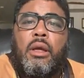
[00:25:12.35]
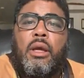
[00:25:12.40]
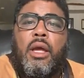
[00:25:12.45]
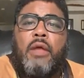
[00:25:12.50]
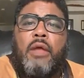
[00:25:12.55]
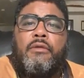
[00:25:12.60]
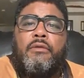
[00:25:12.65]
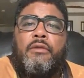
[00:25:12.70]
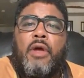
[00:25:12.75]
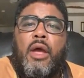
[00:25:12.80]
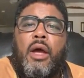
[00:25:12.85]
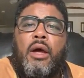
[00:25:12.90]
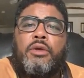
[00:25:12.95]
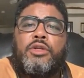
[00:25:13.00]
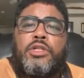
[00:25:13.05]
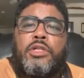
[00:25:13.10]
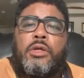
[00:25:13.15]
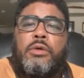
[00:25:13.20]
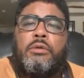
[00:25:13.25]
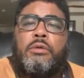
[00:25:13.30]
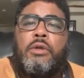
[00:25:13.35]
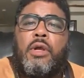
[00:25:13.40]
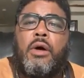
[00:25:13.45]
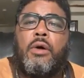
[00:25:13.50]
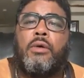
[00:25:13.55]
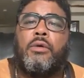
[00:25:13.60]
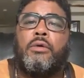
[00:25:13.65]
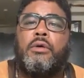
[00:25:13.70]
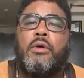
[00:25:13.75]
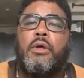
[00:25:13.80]
and thou shalt
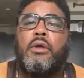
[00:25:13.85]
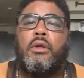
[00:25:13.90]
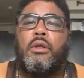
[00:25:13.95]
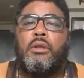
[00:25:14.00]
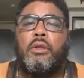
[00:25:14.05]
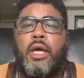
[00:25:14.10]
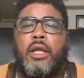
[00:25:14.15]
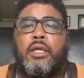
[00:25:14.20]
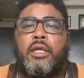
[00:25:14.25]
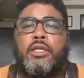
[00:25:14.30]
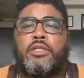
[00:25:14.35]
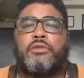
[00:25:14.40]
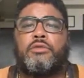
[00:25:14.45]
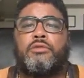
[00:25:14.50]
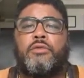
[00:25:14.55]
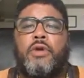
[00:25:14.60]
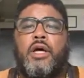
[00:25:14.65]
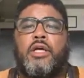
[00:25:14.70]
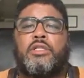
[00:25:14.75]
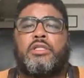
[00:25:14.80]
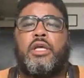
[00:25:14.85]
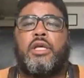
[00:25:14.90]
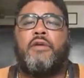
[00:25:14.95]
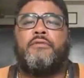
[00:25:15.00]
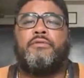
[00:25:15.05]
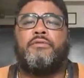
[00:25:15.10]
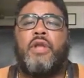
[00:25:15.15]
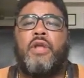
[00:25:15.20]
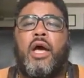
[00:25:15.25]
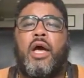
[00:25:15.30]
know that his rust
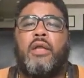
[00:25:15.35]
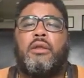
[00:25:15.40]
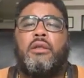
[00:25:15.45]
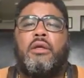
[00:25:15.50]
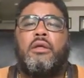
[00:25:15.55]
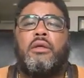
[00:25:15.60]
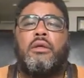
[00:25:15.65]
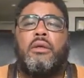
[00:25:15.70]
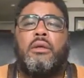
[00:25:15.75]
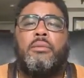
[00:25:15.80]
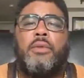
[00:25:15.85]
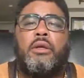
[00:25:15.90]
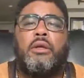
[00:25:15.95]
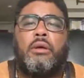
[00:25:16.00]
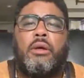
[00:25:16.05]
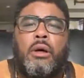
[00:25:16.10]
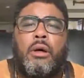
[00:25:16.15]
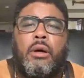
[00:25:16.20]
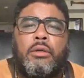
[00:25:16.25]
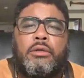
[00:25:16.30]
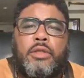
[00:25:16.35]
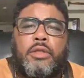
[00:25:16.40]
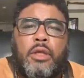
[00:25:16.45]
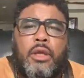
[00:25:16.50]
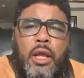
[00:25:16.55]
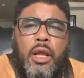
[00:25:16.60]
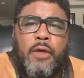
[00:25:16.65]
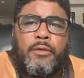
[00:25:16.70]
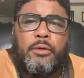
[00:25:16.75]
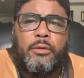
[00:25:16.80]
have not been
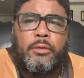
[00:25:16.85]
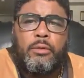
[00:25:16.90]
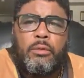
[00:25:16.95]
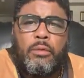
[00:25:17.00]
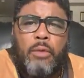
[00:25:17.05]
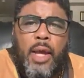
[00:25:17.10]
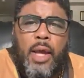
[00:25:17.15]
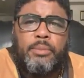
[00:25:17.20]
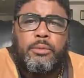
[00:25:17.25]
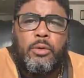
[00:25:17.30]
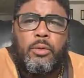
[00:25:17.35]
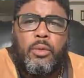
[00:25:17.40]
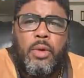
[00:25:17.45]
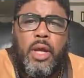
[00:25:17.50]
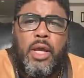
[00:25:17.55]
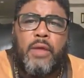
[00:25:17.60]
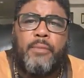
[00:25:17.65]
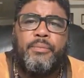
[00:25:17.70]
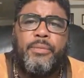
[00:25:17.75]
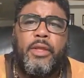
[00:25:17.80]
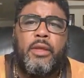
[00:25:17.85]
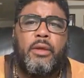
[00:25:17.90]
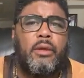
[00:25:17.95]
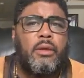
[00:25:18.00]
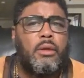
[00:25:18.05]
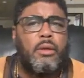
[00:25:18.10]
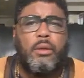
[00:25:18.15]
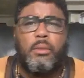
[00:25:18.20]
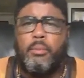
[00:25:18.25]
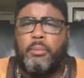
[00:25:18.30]
altogether wiped away.
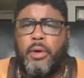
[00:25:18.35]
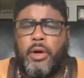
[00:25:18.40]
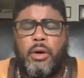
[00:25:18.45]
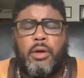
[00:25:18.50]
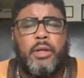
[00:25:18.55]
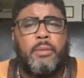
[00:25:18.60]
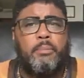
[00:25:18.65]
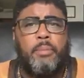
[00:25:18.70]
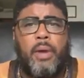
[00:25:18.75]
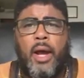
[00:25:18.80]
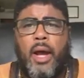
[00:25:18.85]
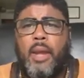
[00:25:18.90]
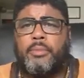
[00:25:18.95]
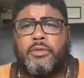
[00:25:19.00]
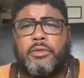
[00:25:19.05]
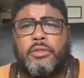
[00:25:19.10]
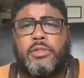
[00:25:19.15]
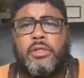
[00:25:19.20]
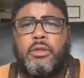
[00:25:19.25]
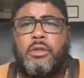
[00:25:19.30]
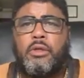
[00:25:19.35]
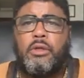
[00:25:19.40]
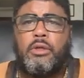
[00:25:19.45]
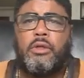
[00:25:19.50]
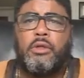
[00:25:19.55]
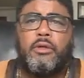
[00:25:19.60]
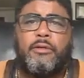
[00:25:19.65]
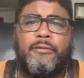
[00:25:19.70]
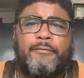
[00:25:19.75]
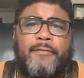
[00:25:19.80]
Burning Bibles,
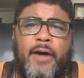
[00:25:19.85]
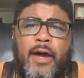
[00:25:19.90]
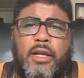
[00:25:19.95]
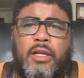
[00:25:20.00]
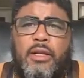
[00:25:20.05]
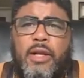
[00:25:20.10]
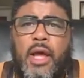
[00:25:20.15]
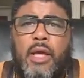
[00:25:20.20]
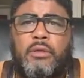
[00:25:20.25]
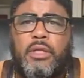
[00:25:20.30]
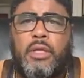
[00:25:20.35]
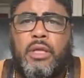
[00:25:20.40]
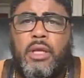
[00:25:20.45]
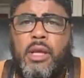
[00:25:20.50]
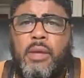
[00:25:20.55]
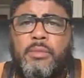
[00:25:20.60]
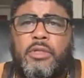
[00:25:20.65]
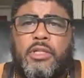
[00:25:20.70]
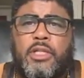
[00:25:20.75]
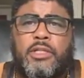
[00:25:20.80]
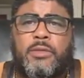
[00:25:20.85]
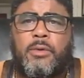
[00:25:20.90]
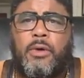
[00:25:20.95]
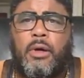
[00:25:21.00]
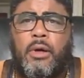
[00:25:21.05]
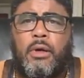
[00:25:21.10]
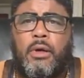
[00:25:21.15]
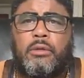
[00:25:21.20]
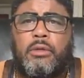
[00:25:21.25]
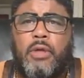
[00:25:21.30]
finding out the images were
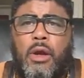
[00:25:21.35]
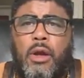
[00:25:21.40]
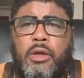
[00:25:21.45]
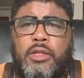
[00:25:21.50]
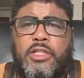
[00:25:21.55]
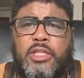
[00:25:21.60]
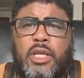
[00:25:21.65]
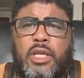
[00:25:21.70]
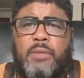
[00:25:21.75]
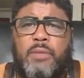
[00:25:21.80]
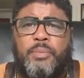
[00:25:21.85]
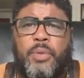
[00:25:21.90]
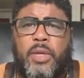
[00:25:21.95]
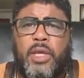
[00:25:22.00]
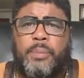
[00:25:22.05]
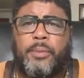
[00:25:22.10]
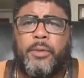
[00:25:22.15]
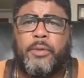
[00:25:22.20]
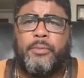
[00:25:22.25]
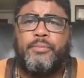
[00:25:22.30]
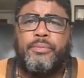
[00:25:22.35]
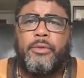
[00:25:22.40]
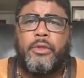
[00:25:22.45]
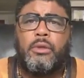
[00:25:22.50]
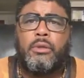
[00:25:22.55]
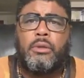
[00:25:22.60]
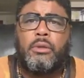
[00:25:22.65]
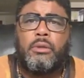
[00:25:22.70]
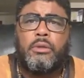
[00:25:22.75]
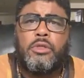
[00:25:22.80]
all dark skinned people,
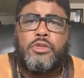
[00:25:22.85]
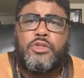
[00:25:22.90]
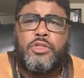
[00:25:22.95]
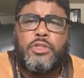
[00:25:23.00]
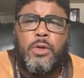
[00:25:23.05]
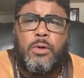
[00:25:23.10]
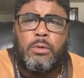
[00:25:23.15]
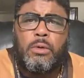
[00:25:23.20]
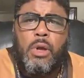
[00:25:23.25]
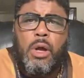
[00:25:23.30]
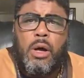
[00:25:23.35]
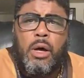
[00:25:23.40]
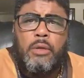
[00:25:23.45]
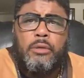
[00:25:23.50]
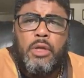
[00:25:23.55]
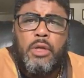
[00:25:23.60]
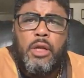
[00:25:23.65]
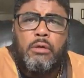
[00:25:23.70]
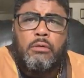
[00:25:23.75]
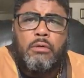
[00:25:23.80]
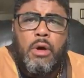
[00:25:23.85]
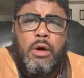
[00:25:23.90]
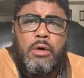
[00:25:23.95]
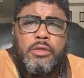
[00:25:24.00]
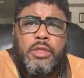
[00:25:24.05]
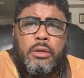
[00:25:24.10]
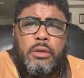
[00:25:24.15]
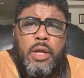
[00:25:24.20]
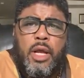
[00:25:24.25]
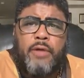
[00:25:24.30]
the so called
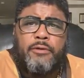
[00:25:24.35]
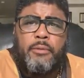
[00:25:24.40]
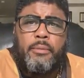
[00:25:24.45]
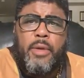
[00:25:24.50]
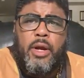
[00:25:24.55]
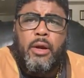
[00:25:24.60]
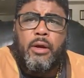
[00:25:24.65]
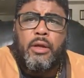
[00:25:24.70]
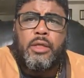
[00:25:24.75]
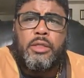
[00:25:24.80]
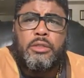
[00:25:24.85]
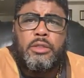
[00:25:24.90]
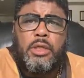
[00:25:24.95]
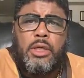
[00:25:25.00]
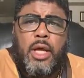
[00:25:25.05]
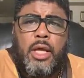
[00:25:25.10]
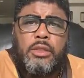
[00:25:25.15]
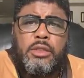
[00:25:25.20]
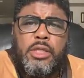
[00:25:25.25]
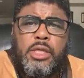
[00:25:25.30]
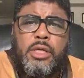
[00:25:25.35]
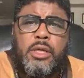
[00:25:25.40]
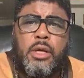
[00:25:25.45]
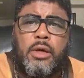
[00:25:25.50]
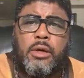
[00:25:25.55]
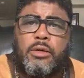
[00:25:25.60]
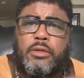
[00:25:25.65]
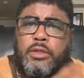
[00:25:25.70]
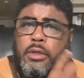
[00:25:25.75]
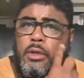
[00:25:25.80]
Negroes and Native Americans and
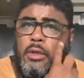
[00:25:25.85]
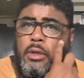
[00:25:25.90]
Latinos.